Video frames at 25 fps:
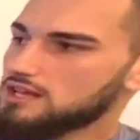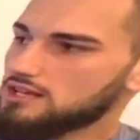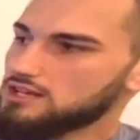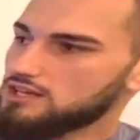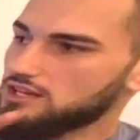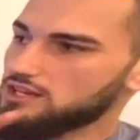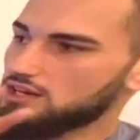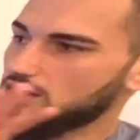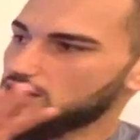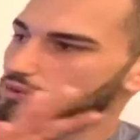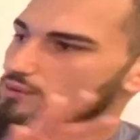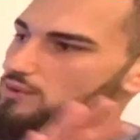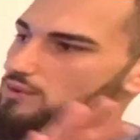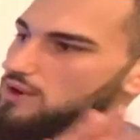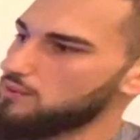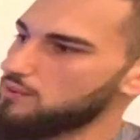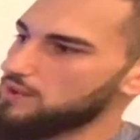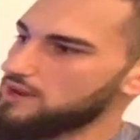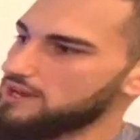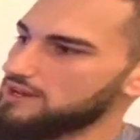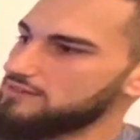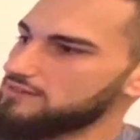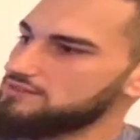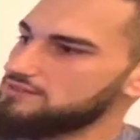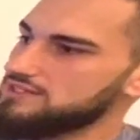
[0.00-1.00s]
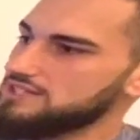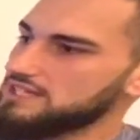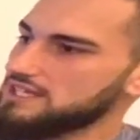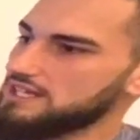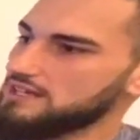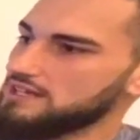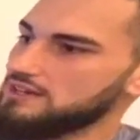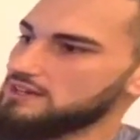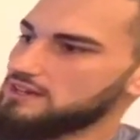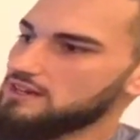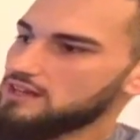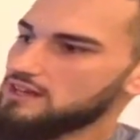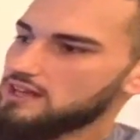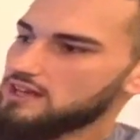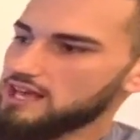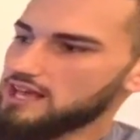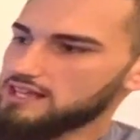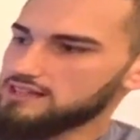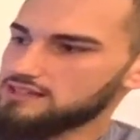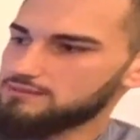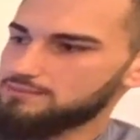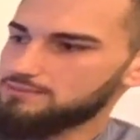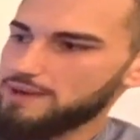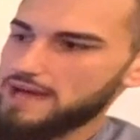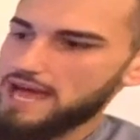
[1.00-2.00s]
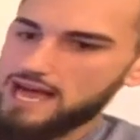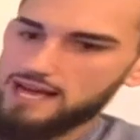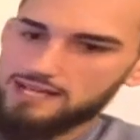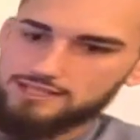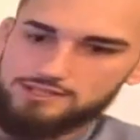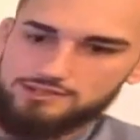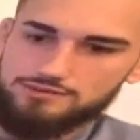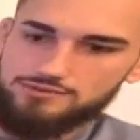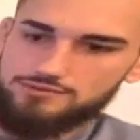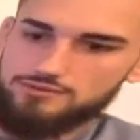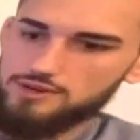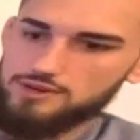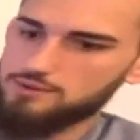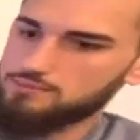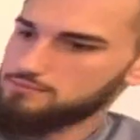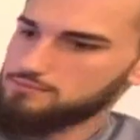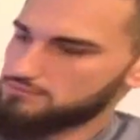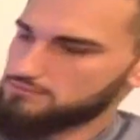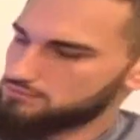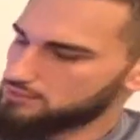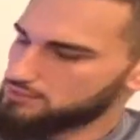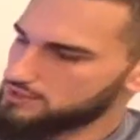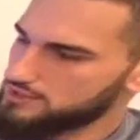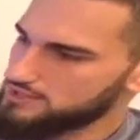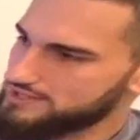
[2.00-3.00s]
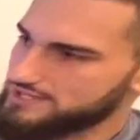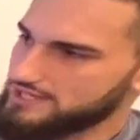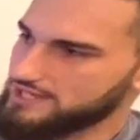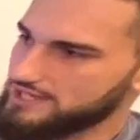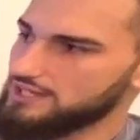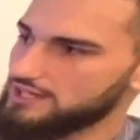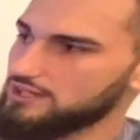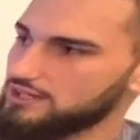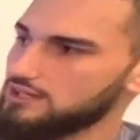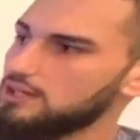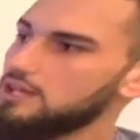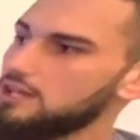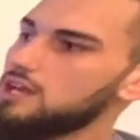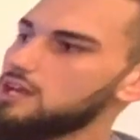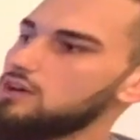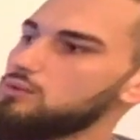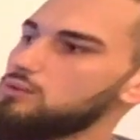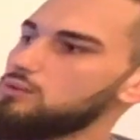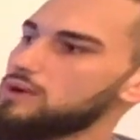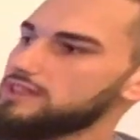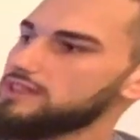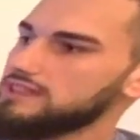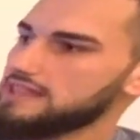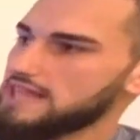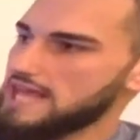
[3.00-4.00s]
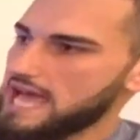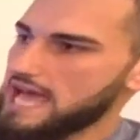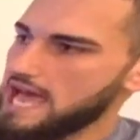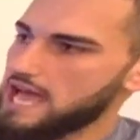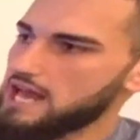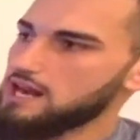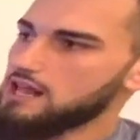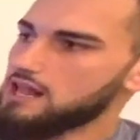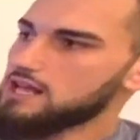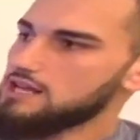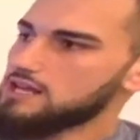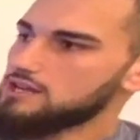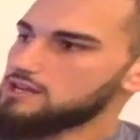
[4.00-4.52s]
You know, what we've seen in the past from Brazil, what that